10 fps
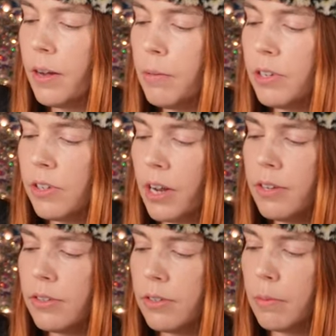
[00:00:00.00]
how much
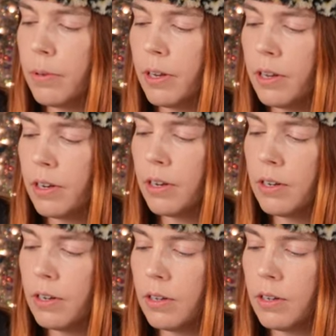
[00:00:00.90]
ice to
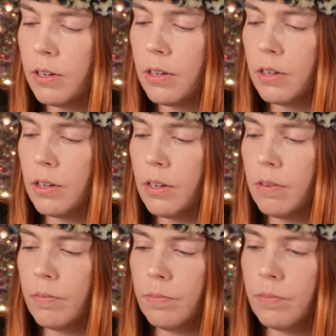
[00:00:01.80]
put.
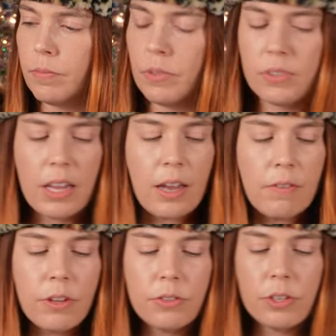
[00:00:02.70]
So they
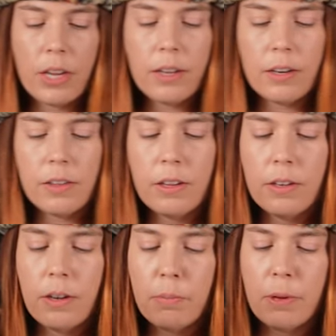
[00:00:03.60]
have you shake it and
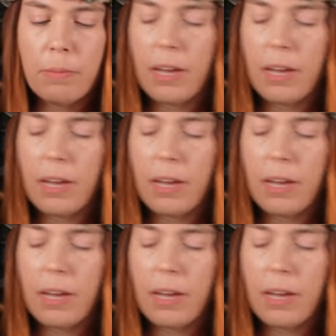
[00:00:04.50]
then dump it